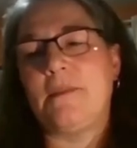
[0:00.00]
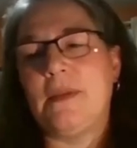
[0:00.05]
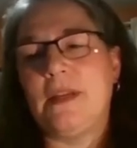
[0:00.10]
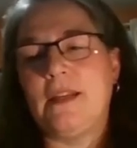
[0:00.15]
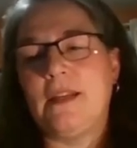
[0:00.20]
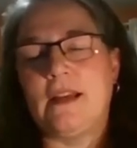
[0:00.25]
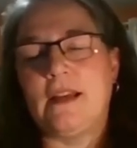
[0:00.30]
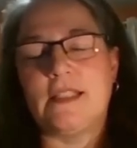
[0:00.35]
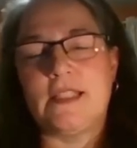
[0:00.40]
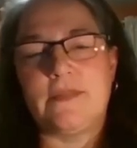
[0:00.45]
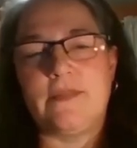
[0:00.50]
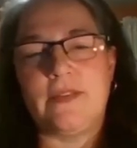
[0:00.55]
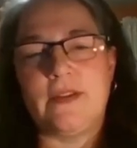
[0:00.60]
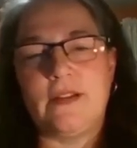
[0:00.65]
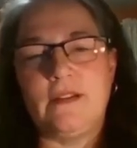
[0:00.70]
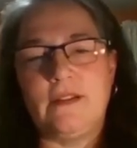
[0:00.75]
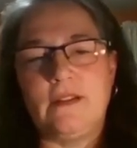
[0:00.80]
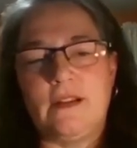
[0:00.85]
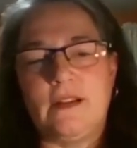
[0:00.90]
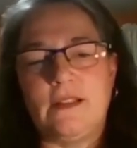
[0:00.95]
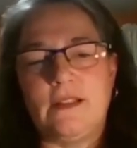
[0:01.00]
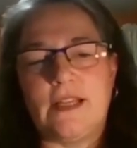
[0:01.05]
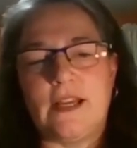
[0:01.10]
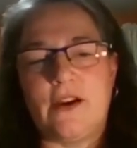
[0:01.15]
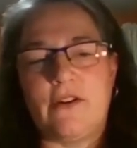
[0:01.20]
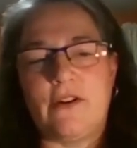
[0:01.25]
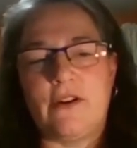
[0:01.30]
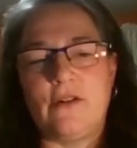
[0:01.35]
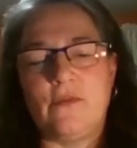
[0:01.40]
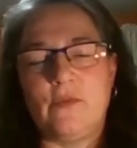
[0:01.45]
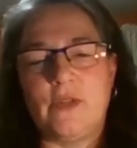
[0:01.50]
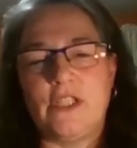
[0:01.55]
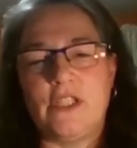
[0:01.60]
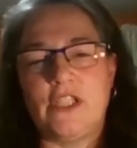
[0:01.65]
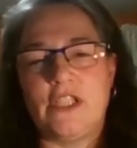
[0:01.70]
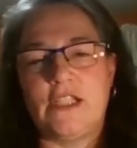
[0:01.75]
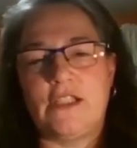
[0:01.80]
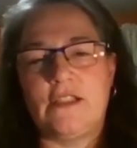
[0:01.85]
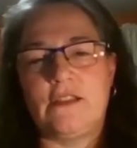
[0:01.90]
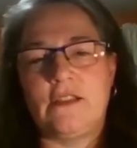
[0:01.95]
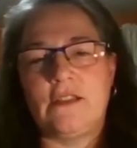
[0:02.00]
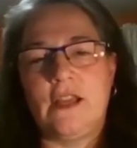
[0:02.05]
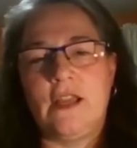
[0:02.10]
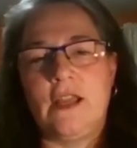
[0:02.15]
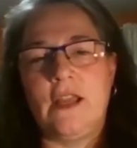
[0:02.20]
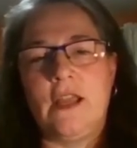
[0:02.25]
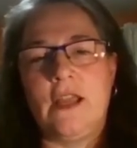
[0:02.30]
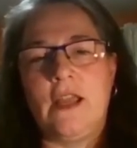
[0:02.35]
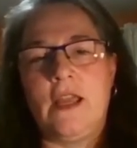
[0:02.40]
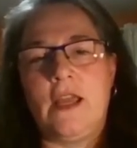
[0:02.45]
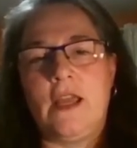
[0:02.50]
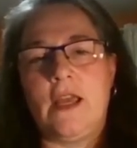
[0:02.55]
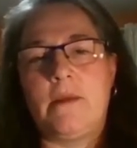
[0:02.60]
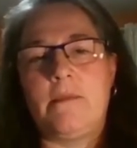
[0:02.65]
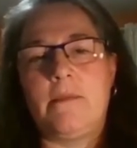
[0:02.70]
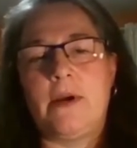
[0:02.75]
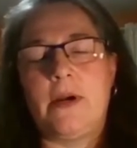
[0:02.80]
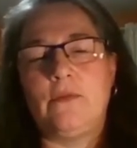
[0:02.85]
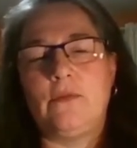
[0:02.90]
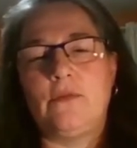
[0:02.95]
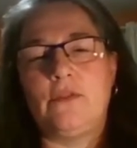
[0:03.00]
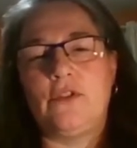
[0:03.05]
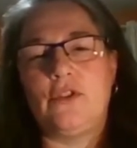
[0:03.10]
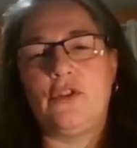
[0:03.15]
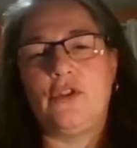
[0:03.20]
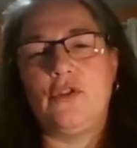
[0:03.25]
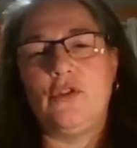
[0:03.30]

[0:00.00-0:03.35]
I'm in Huntsville, Ontario, which is about